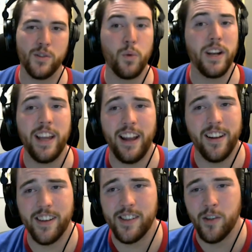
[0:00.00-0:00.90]
28
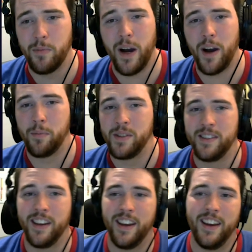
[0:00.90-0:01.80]
additional pops
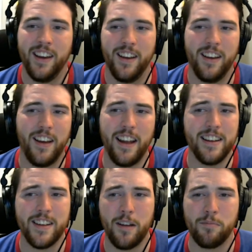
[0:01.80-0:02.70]

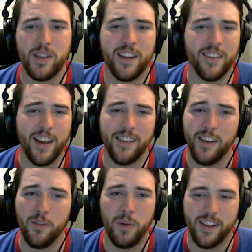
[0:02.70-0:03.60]
anytime particularly
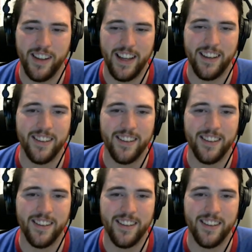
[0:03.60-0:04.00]
quickly.